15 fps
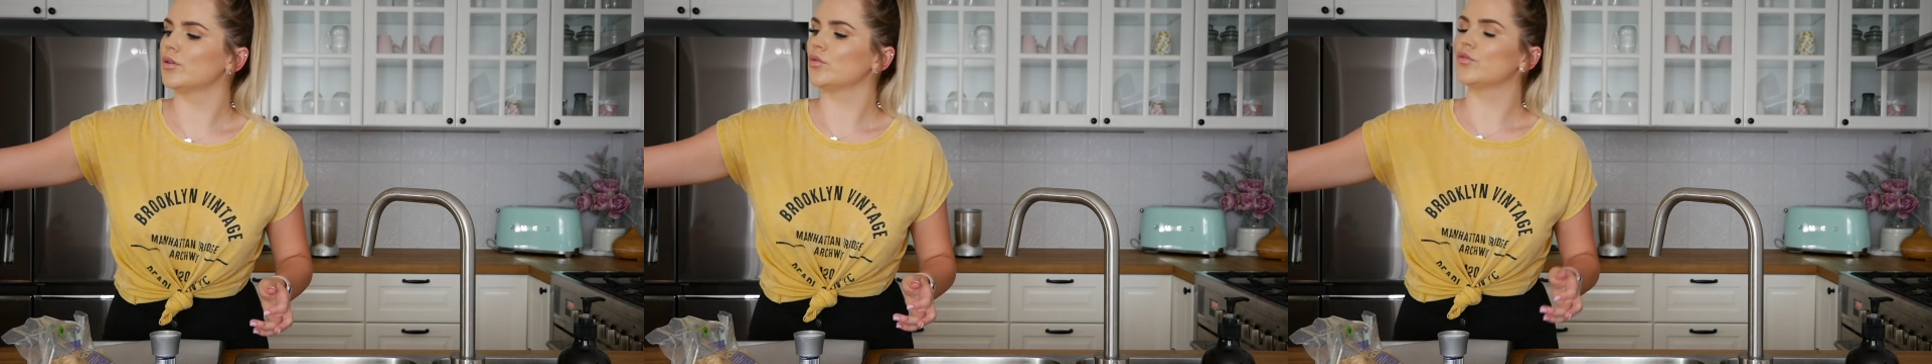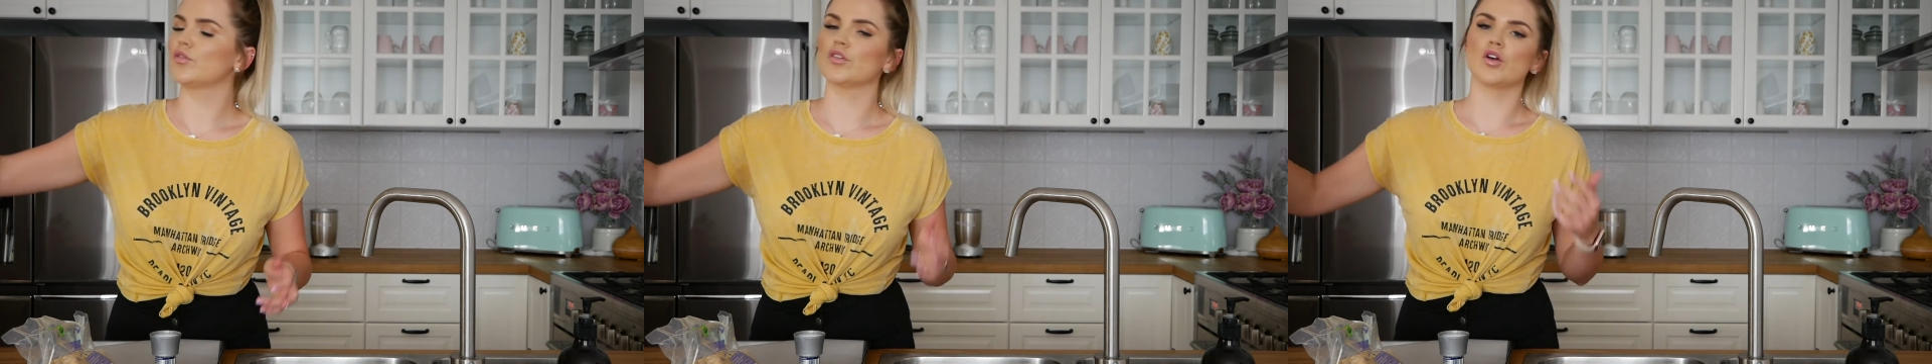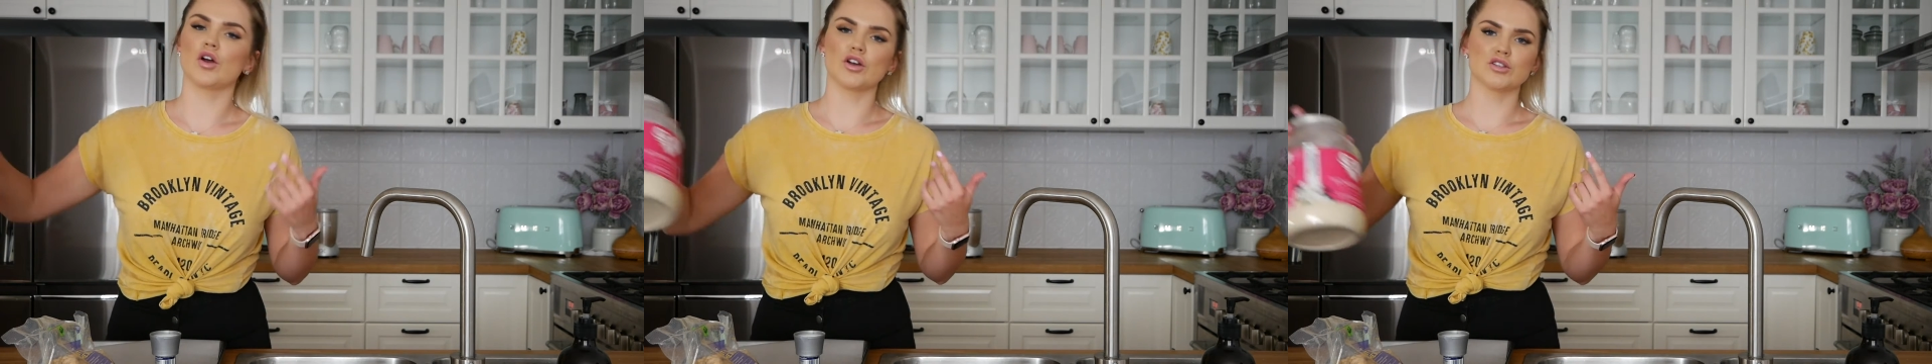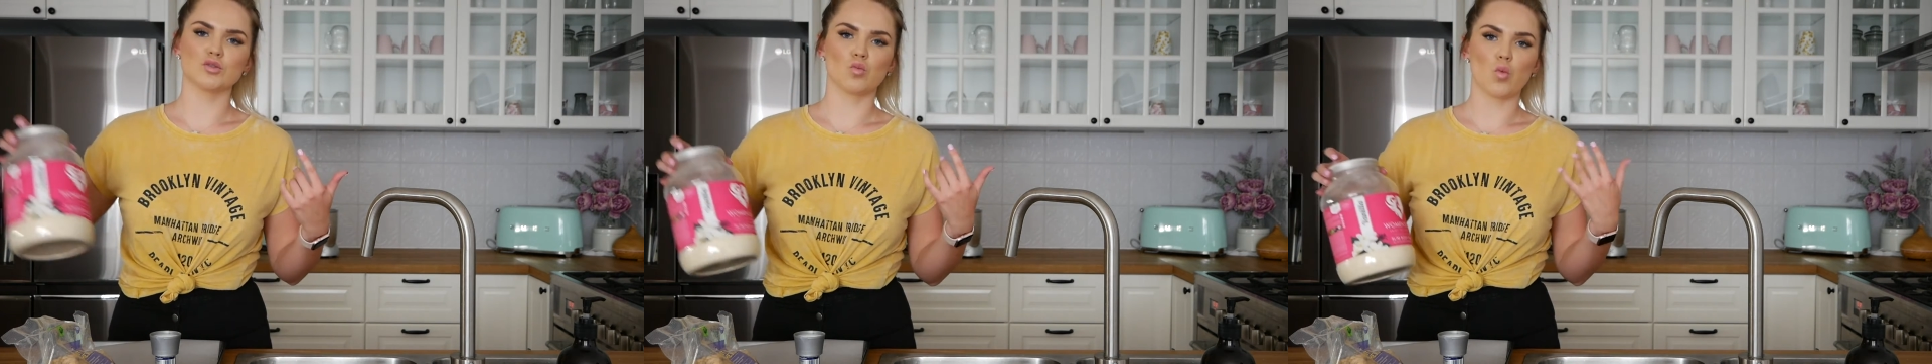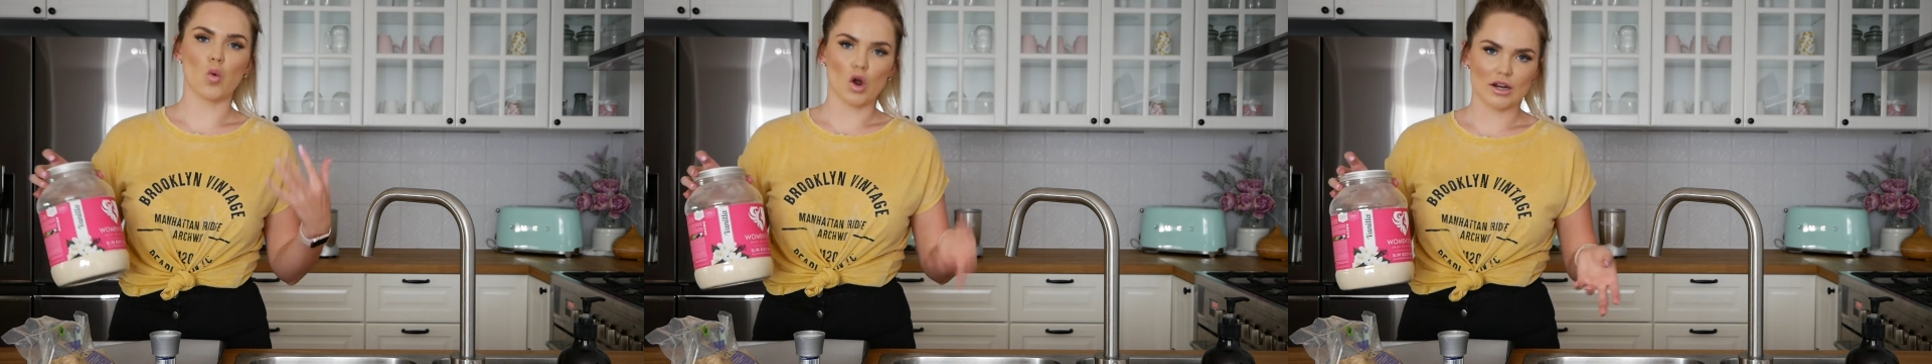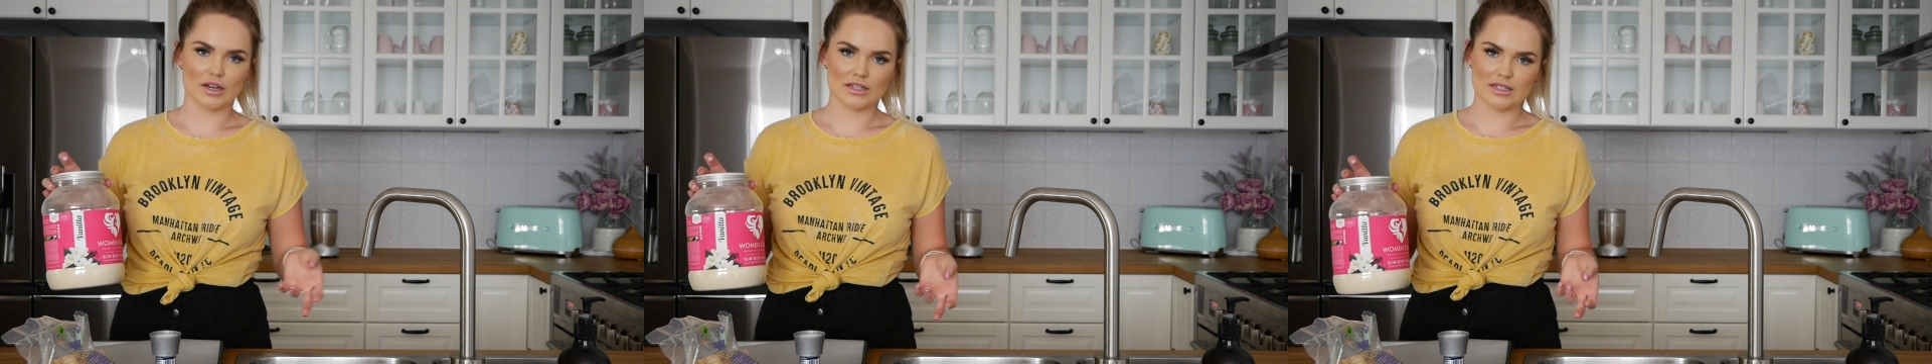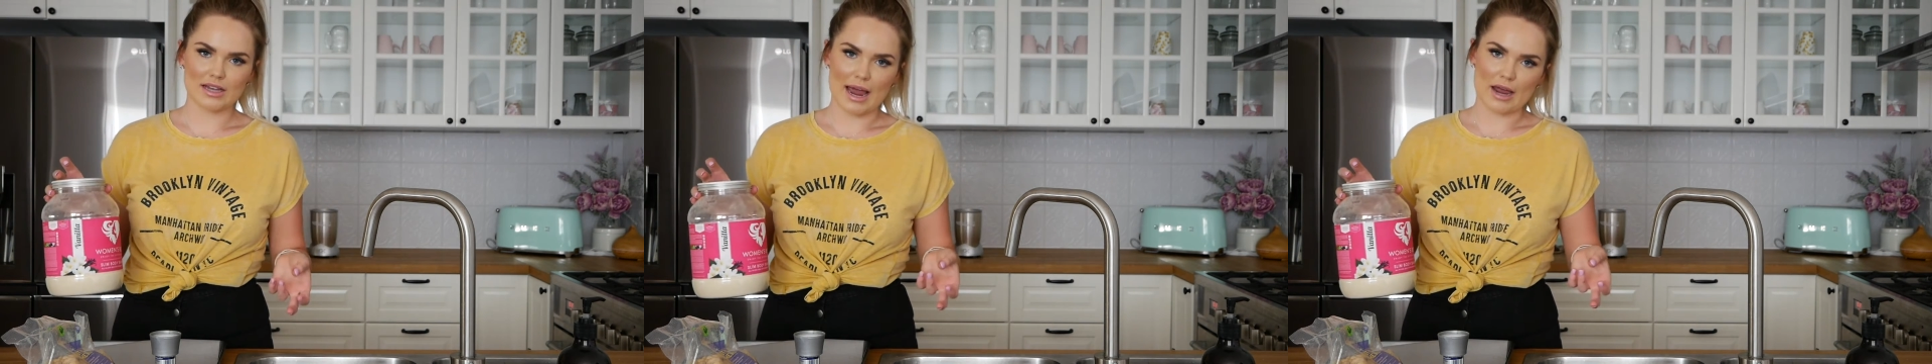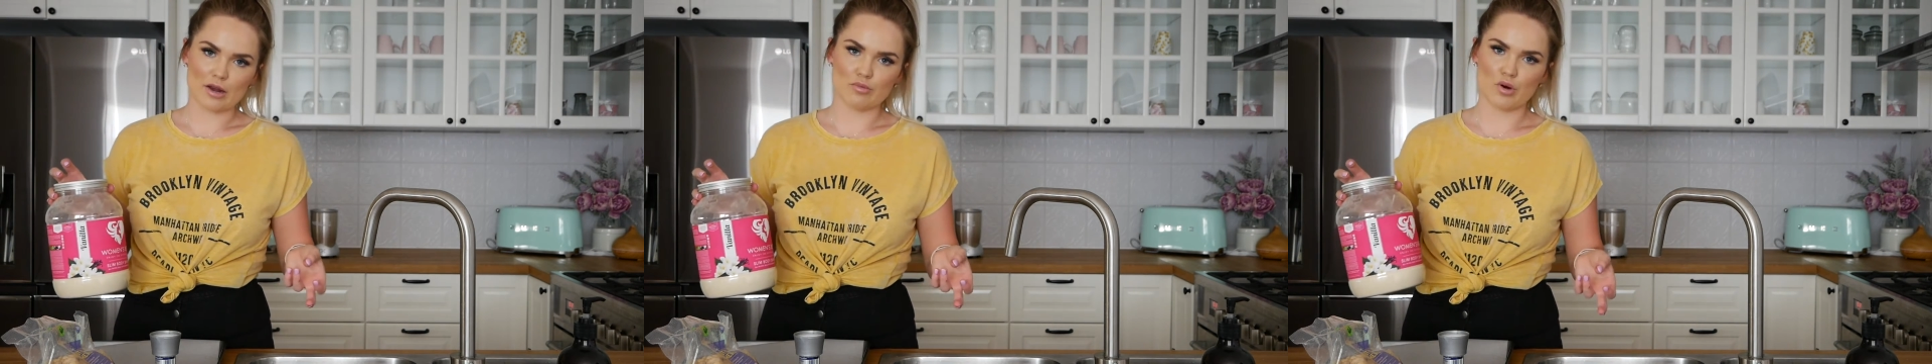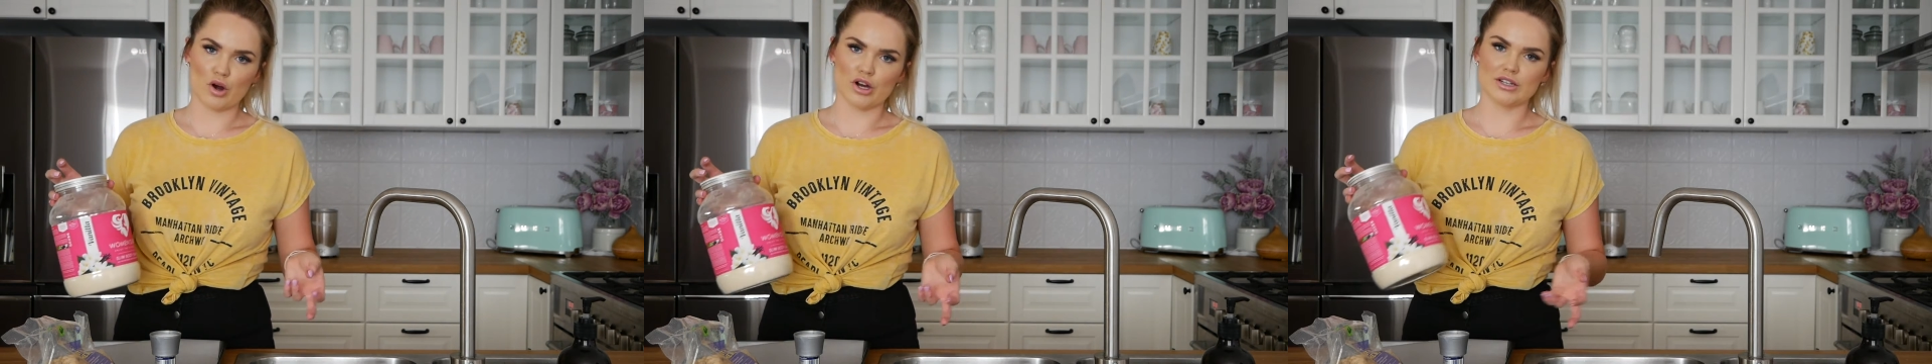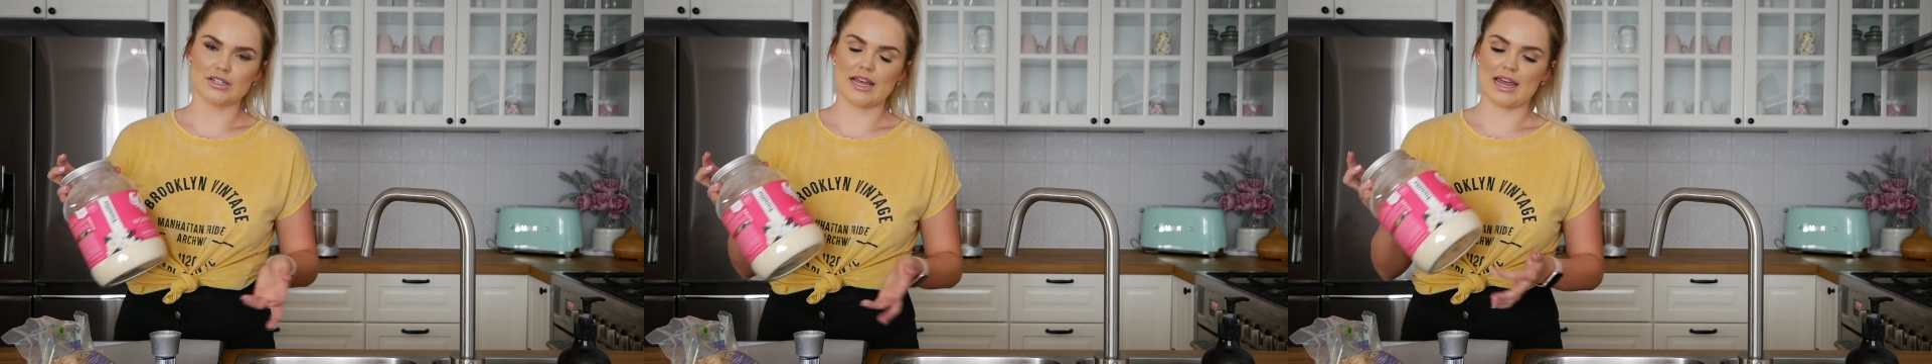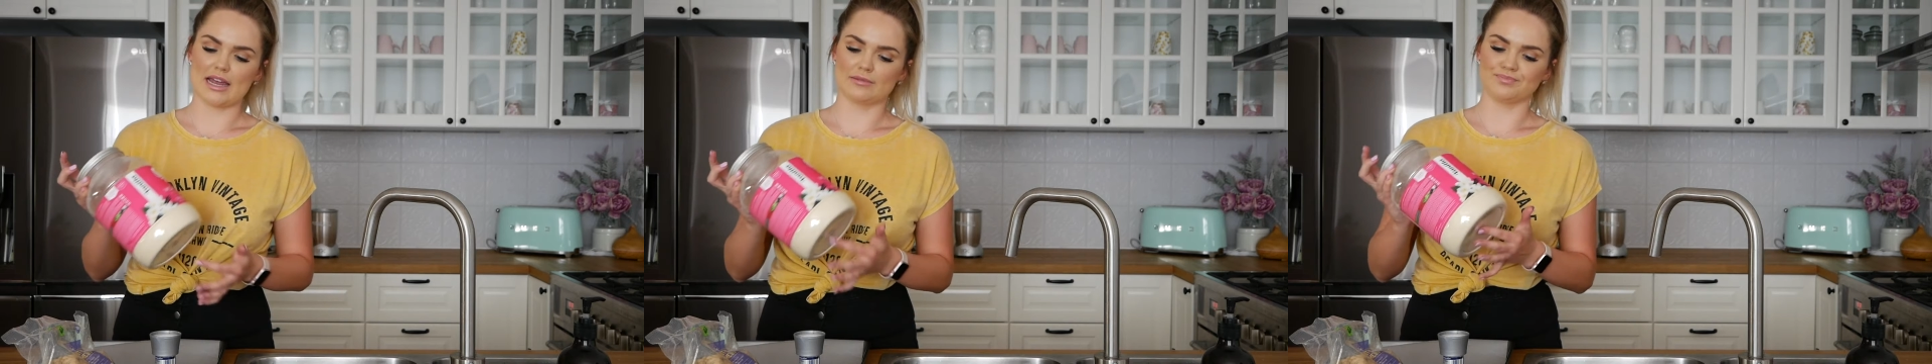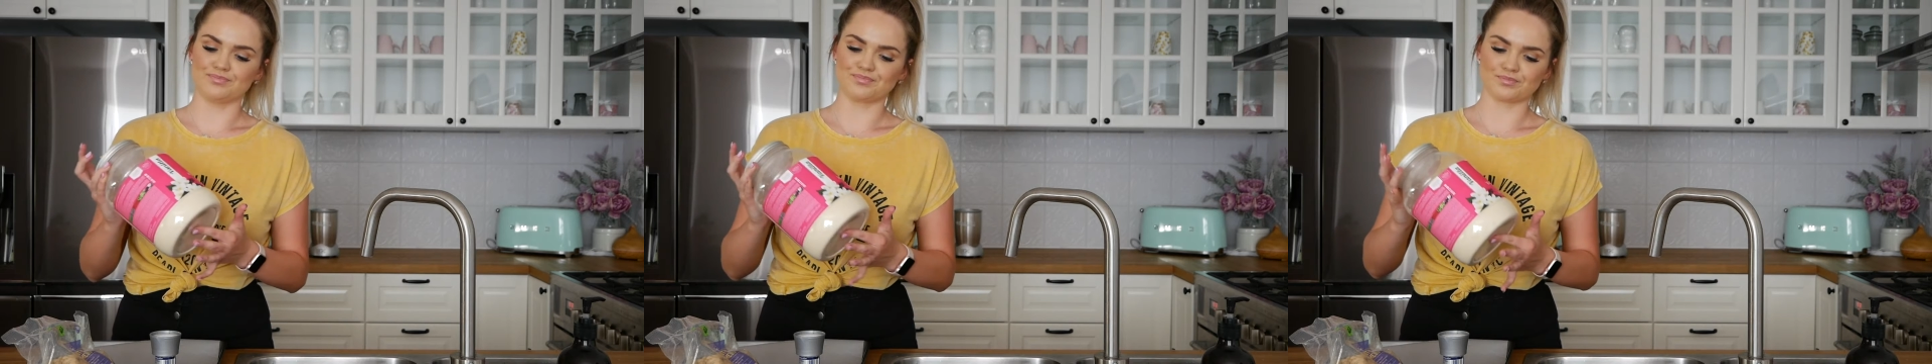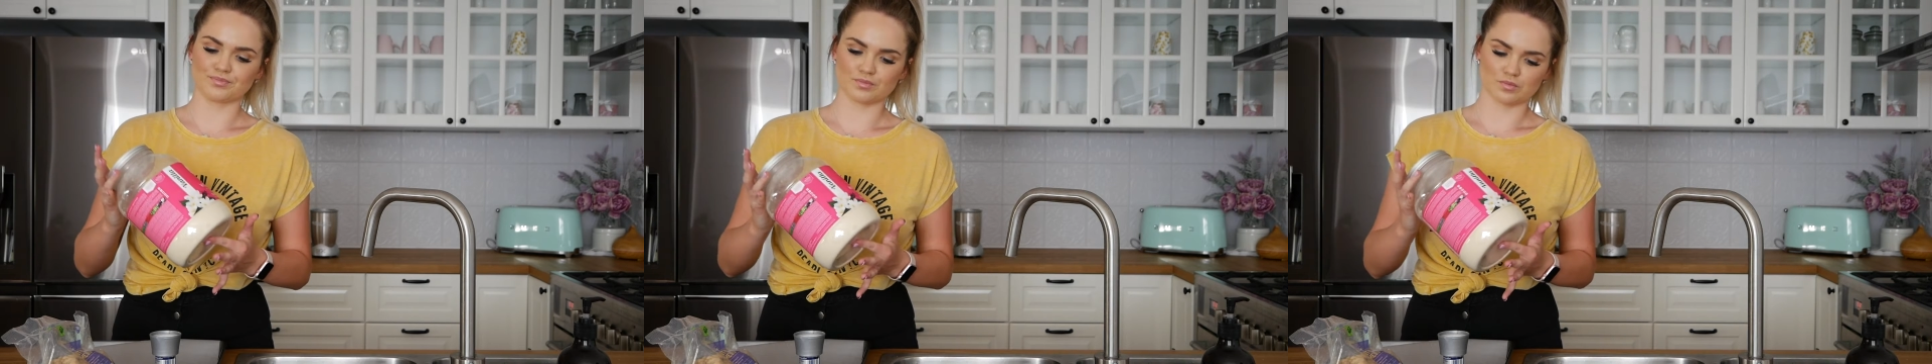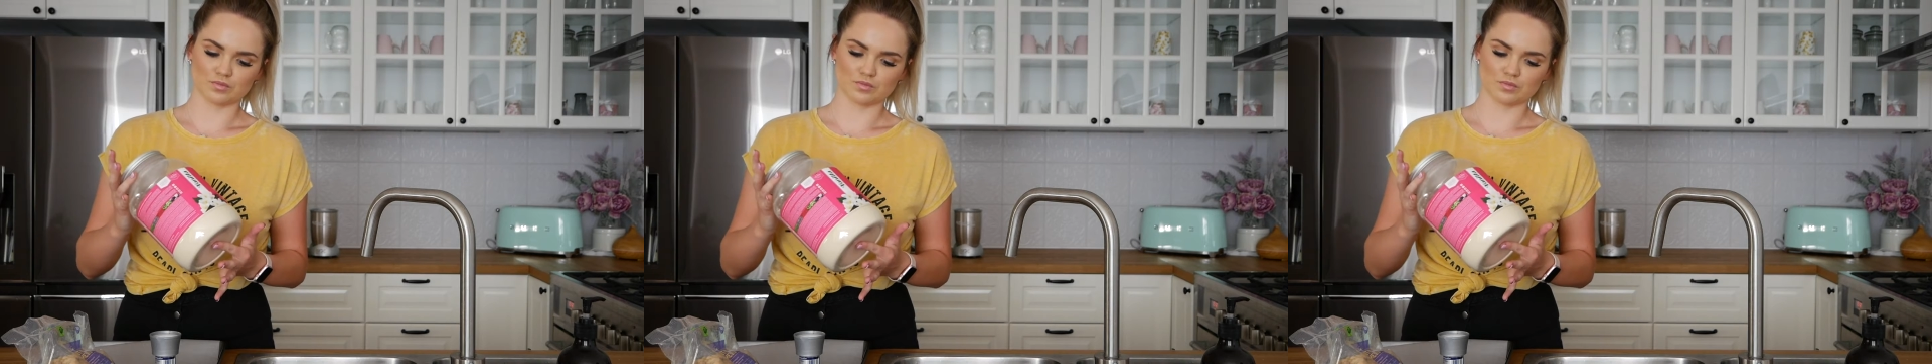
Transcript: For those wanting to add protein,